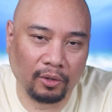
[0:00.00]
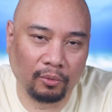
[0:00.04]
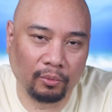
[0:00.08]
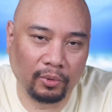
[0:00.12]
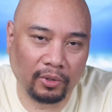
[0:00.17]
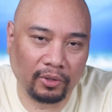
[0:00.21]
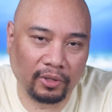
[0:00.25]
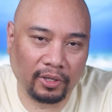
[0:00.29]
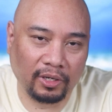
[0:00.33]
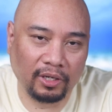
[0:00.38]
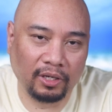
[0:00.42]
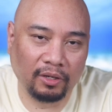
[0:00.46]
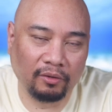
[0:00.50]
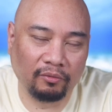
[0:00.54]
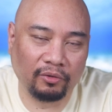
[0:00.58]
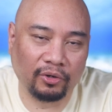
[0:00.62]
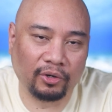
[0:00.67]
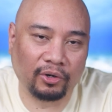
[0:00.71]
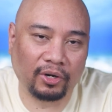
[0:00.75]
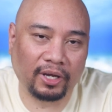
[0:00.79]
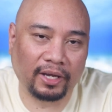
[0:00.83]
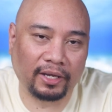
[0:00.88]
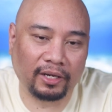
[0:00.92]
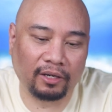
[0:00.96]
with any of
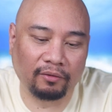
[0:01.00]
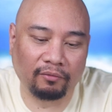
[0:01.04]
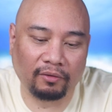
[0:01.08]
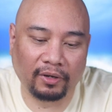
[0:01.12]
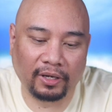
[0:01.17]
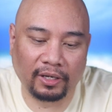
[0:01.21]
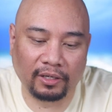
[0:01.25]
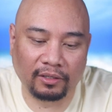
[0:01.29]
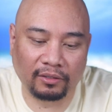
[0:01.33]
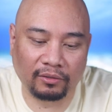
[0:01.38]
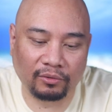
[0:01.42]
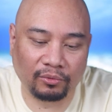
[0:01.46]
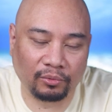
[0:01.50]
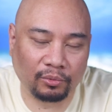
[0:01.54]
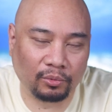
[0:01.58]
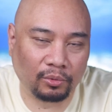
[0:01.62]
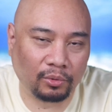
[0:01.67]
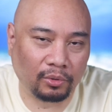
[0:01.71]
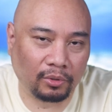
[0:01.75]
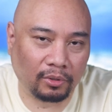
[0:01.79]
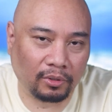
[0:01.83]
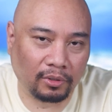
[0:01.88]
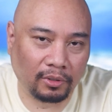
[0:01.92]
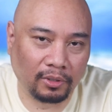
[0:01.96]
your iDevice
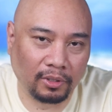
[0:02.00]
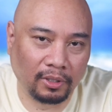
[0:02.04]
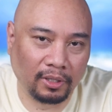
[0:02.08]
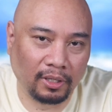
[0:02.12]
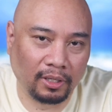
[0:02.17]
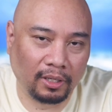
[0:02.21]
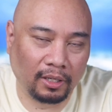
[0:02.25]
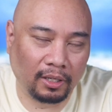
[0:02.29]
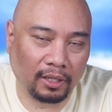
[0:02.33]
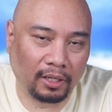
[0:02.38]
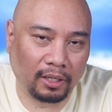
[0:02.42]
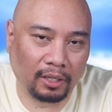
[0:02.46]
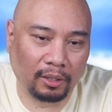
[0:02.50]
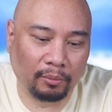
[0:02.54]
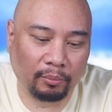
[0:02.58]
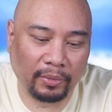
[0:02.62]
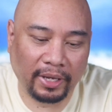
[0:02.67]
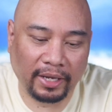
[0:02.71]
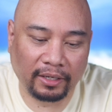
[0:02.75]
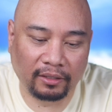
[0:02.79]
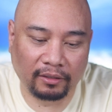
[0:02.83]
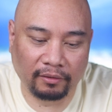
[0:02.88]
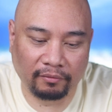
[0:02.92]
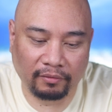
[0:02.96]
or
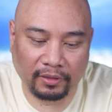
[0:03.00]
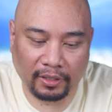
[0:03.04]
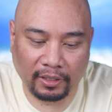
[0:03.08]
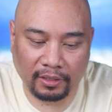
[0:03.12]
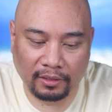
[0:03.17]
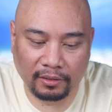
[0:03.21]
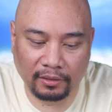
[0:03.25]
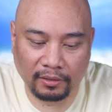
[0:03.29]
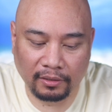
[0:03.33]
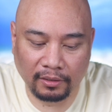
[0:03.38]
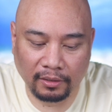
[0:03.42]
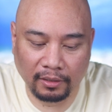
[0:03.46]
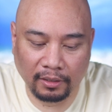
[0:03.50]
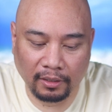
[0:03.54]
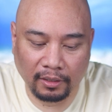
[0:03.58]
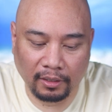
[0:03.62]
Mac device.